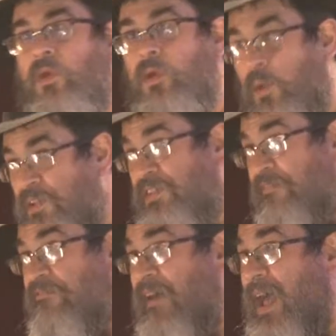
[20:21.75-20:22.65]
What's the
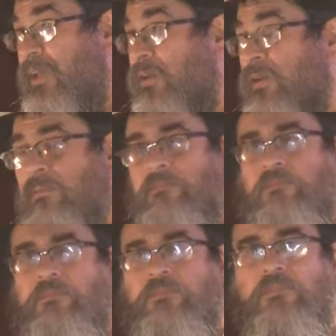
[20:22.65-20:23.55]
fire?
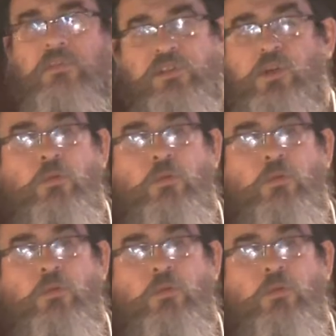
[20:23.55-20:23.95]
So